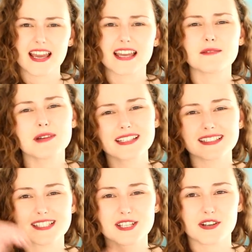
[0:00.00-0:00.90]
Yeah, email
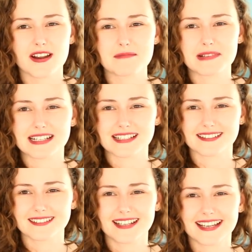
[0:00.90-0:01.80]
it to your grandma,
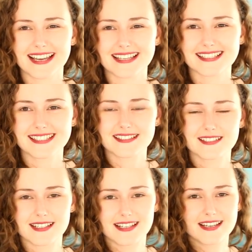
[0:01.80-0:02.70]
I guess.
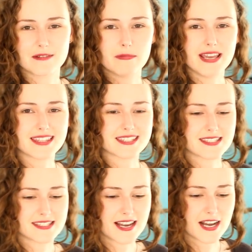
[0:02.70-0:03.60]

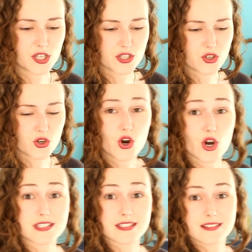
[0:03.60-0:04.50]
Myths are
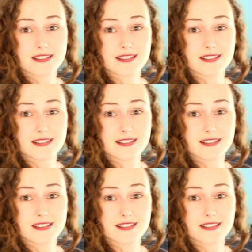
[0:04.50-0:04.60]
good.